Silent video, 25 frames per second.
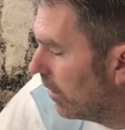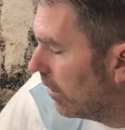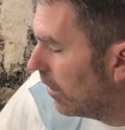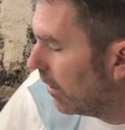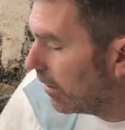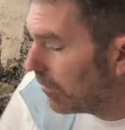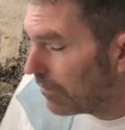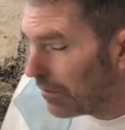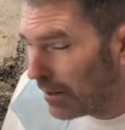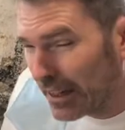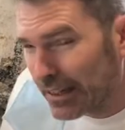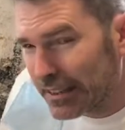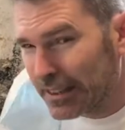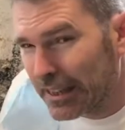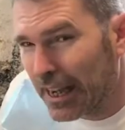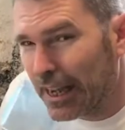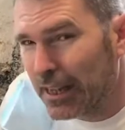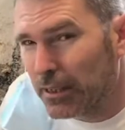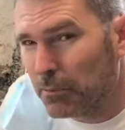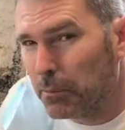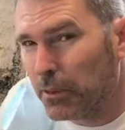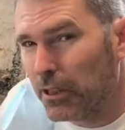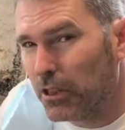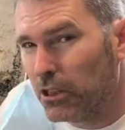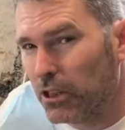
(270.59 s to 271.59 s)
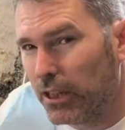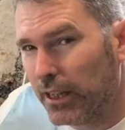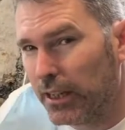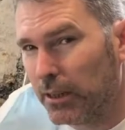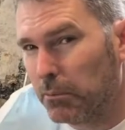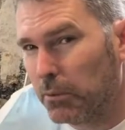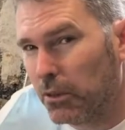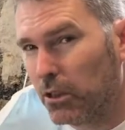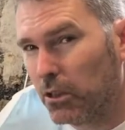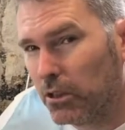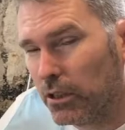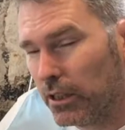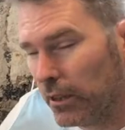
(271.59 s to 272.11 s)
In fact, it has been changed
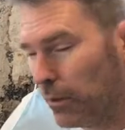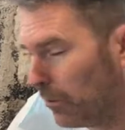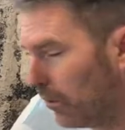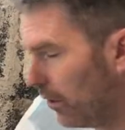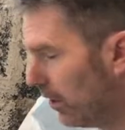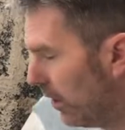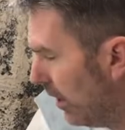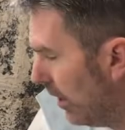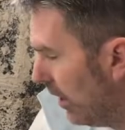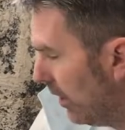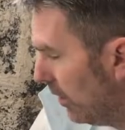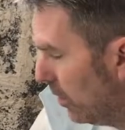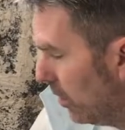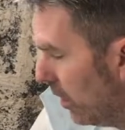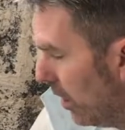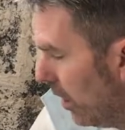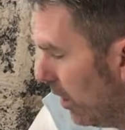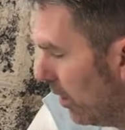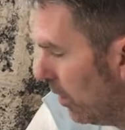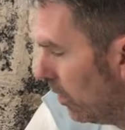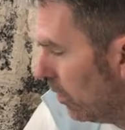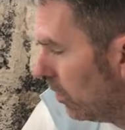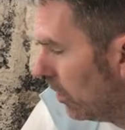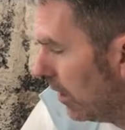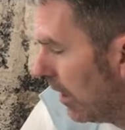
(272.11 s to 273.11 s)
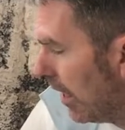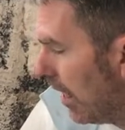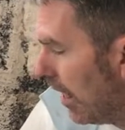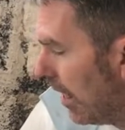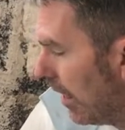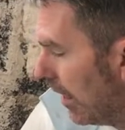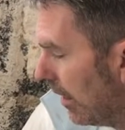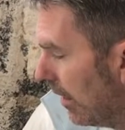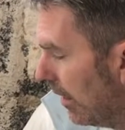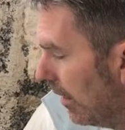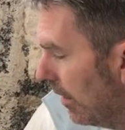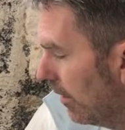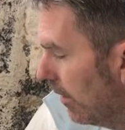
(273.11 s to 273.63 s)
because it was an internal stack,
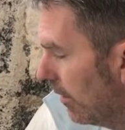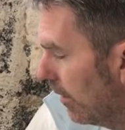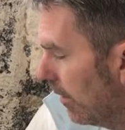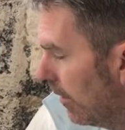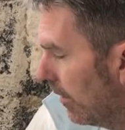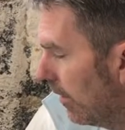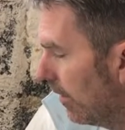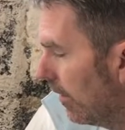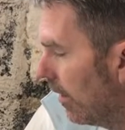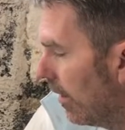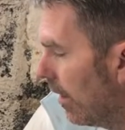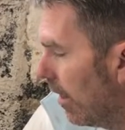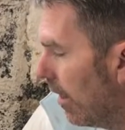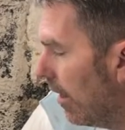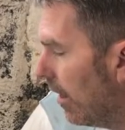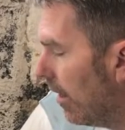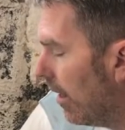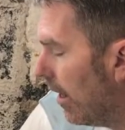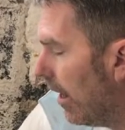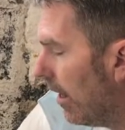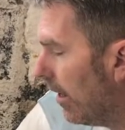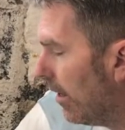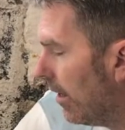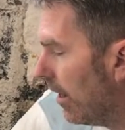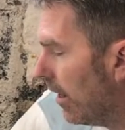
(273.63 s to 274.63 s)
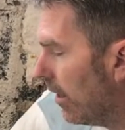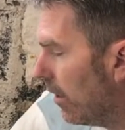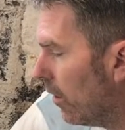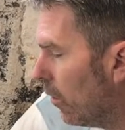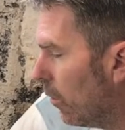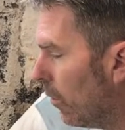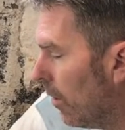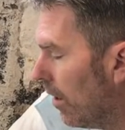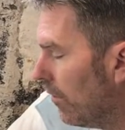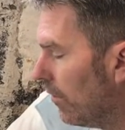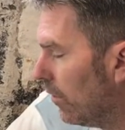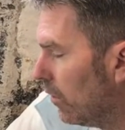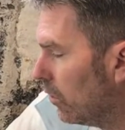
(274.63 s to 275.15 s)
and then
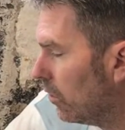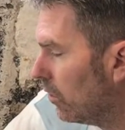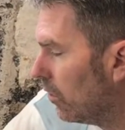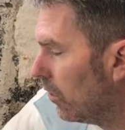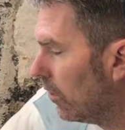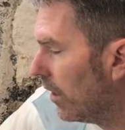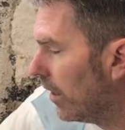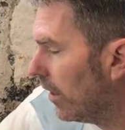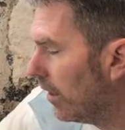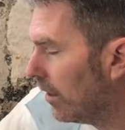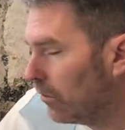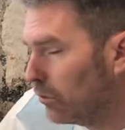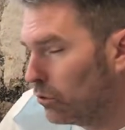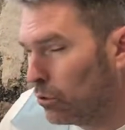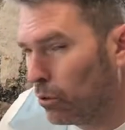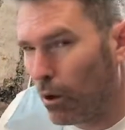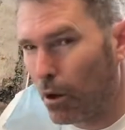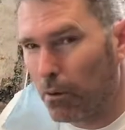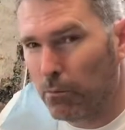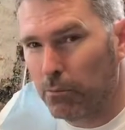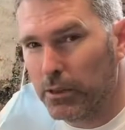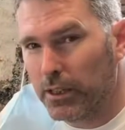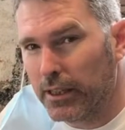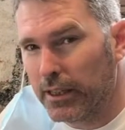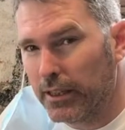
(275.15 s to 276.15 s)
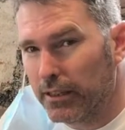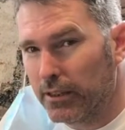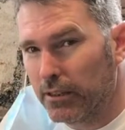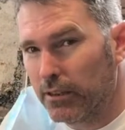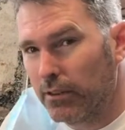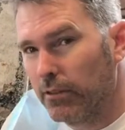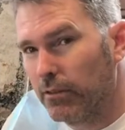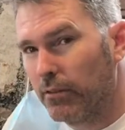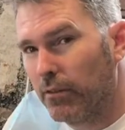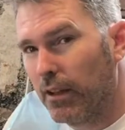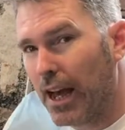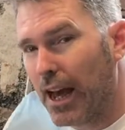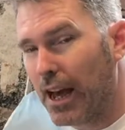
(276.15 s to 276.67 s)
whoever's done it, they've swapped it
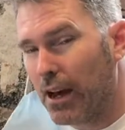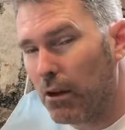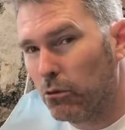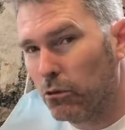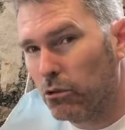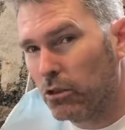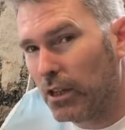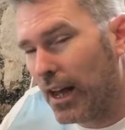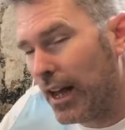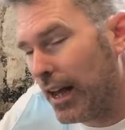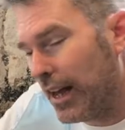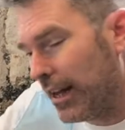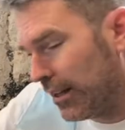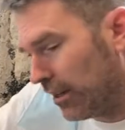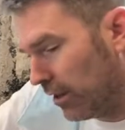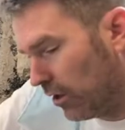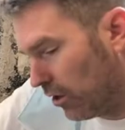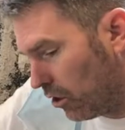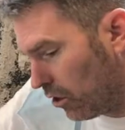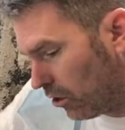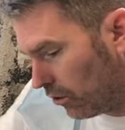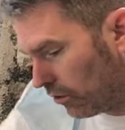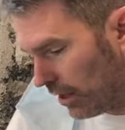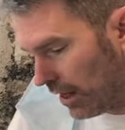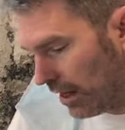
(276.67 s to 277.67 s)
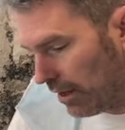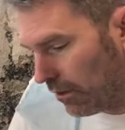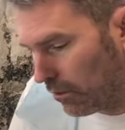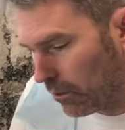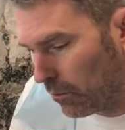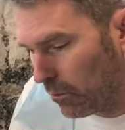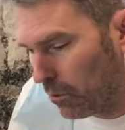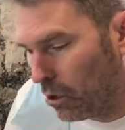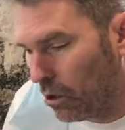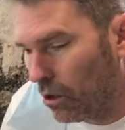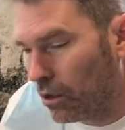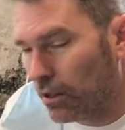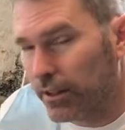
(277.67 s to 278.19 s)
outside, gone down the
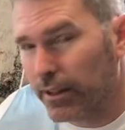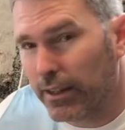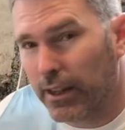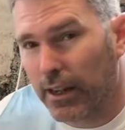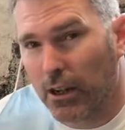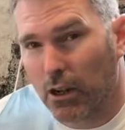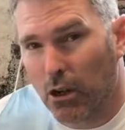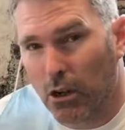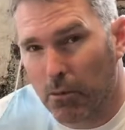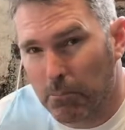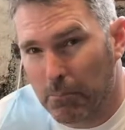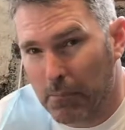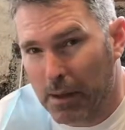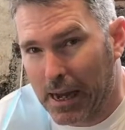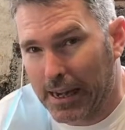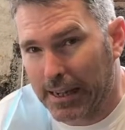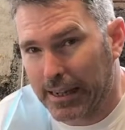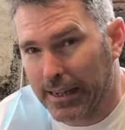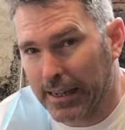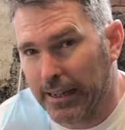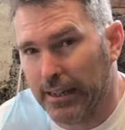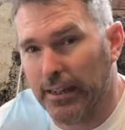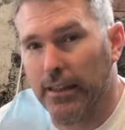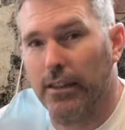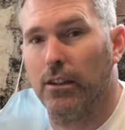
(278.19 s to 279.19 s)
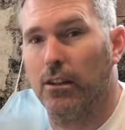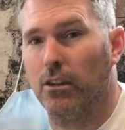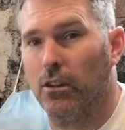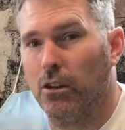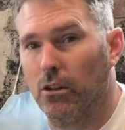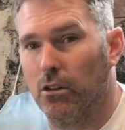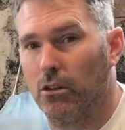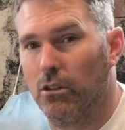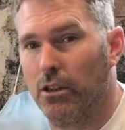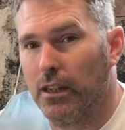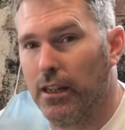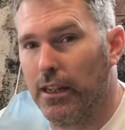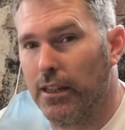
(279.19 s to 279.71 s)
wall, and then gone back in
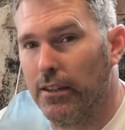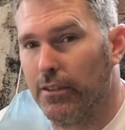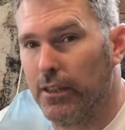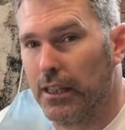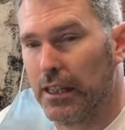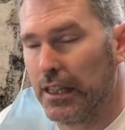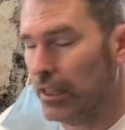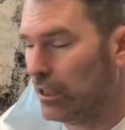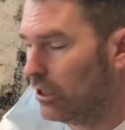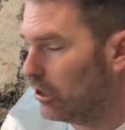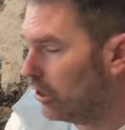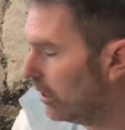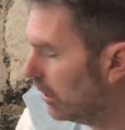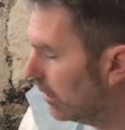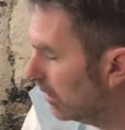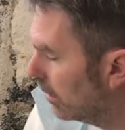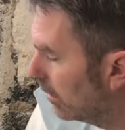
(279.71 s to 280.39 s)
underneath the kitchen.